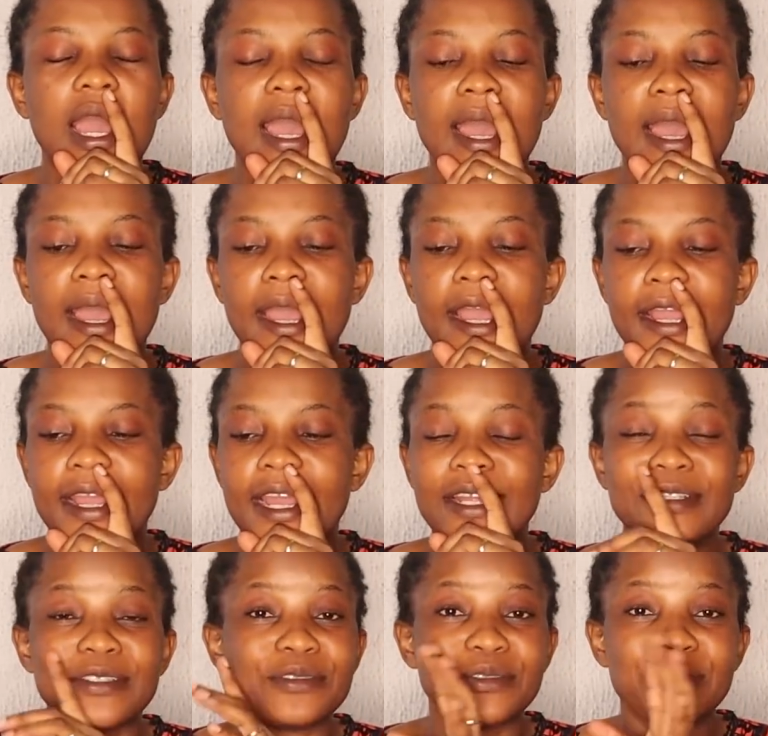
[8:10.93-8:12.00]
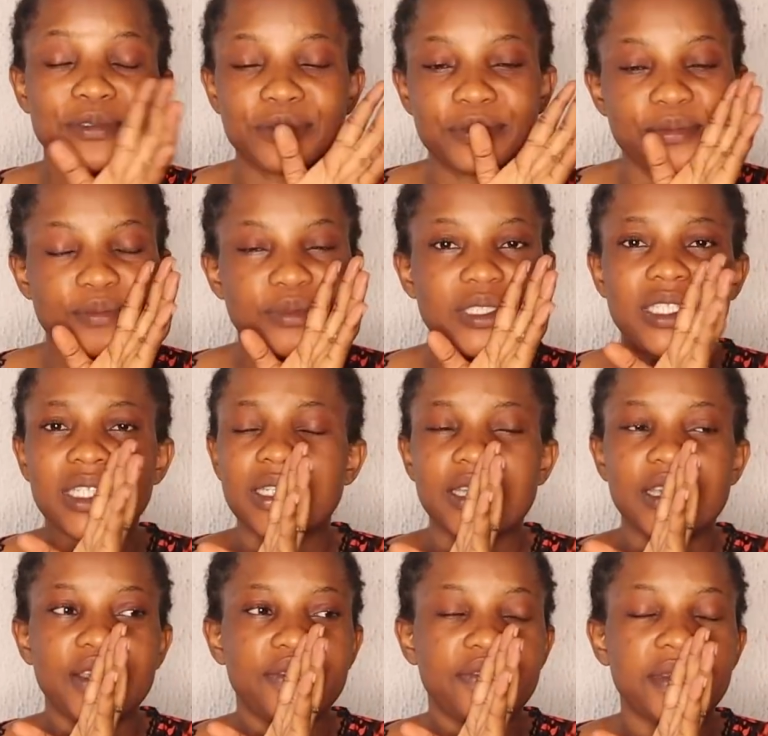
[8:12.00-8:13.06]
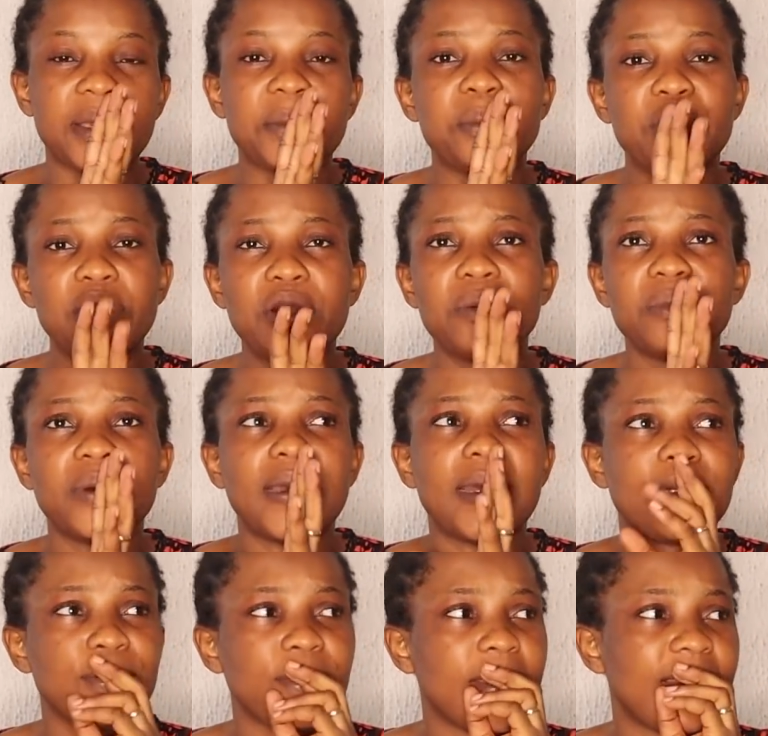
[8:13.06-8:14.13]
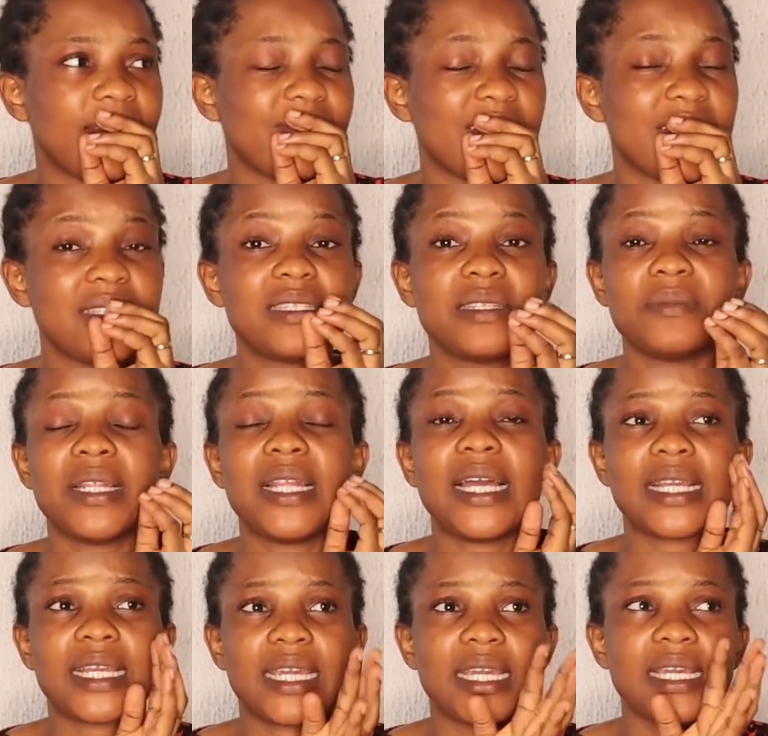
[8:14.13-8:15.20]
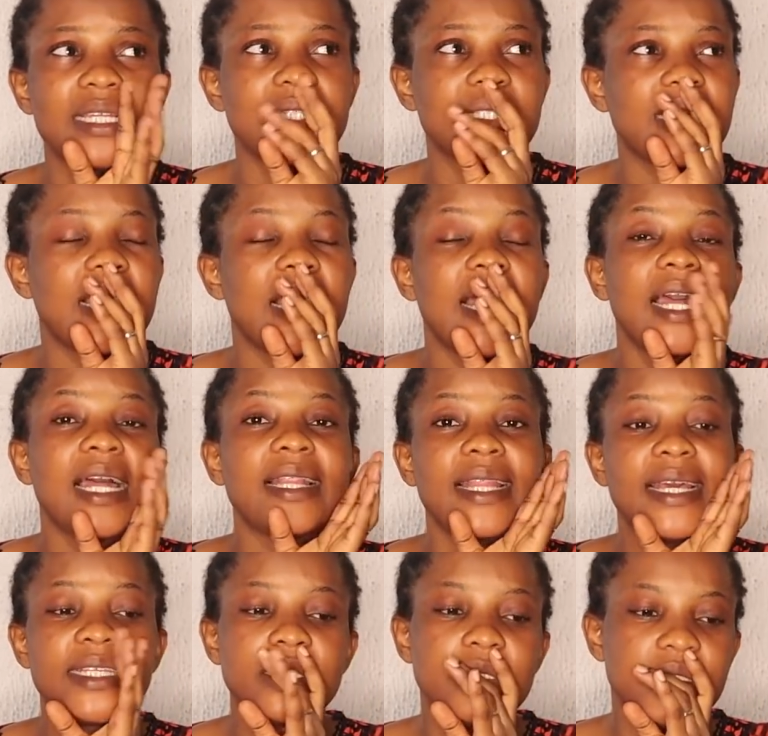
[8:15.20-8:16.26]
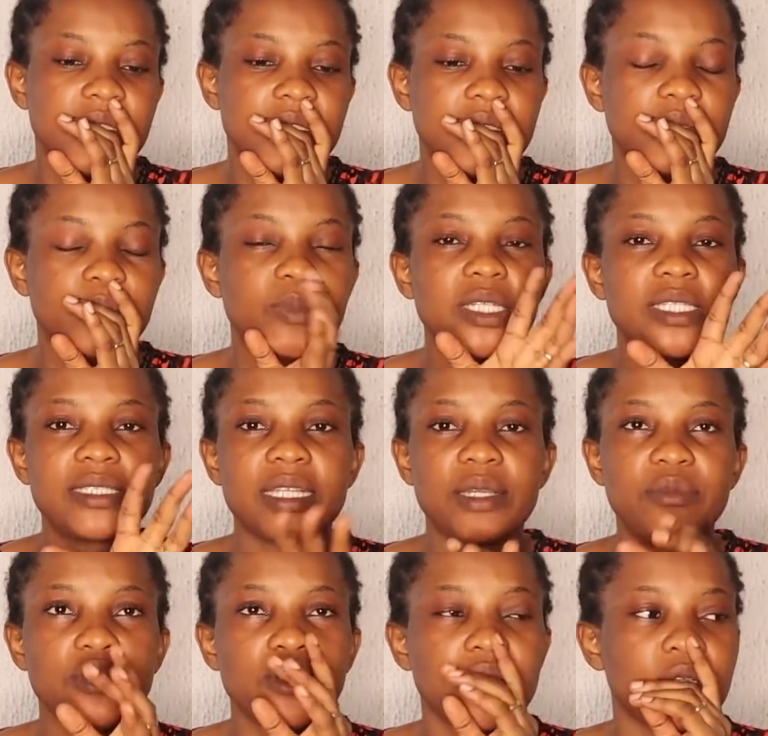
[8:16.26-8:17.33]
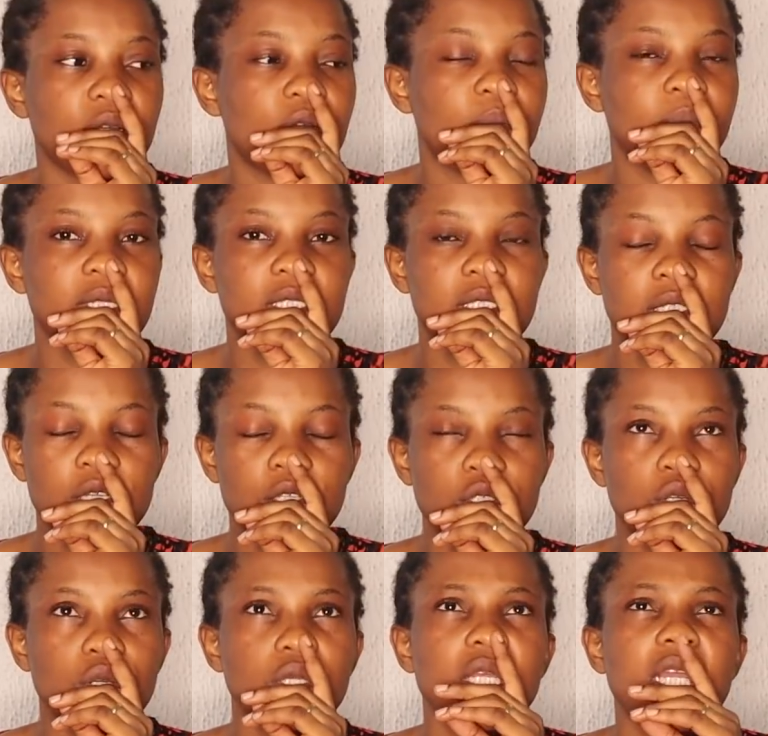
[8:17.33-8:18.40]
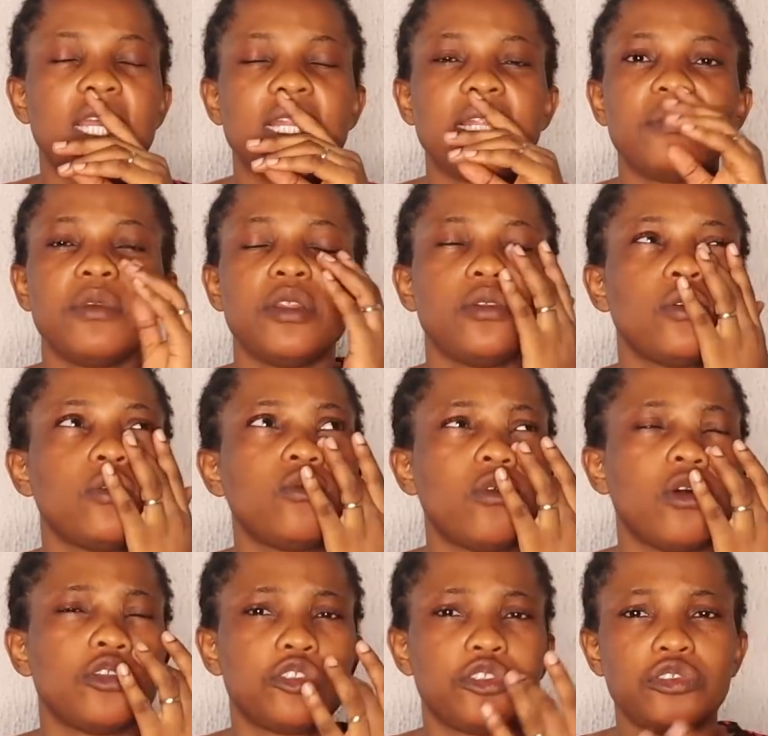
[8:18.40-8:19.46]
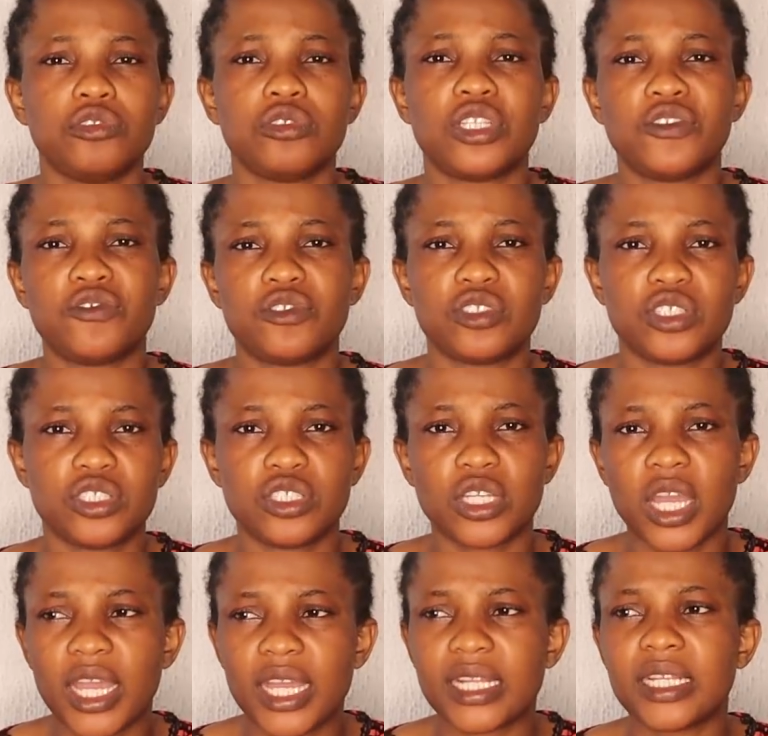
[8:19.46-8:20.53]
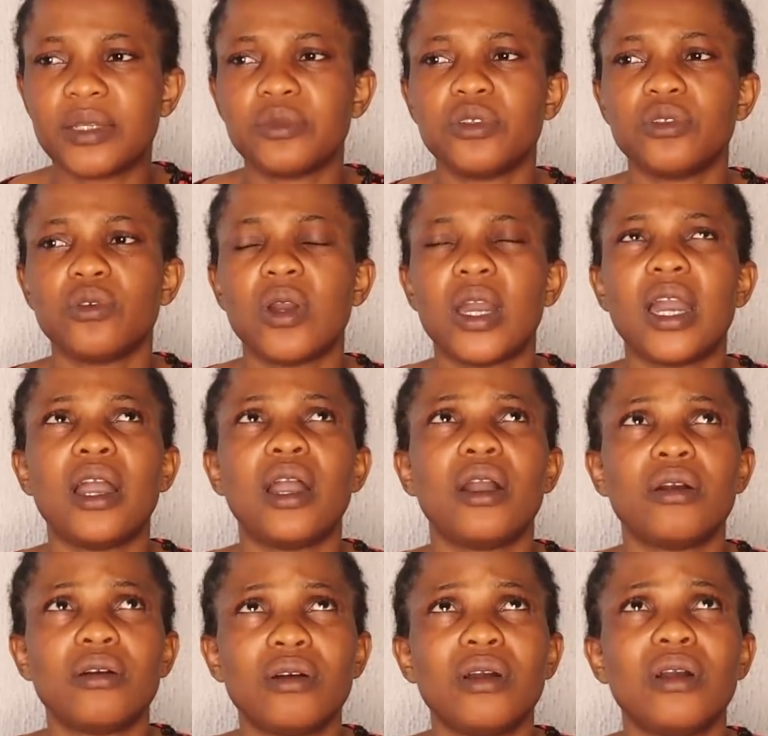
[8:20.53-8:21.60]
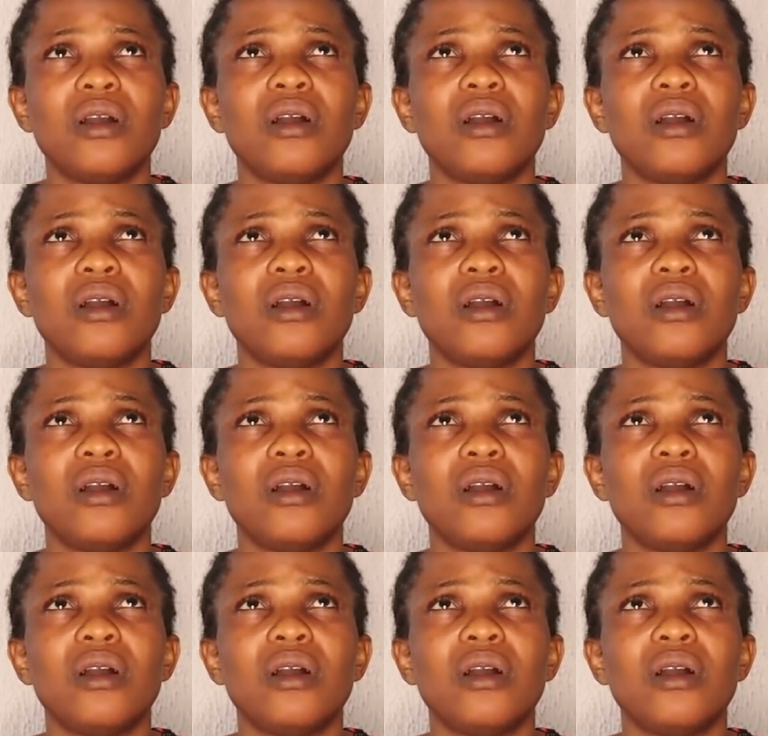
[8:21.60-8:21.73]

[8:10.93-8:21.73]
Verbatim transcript: I, I don't know. See, if you're a mom and you're having similar case like this, please let me know in the comment section. Let me know what you give to the child. Let me know how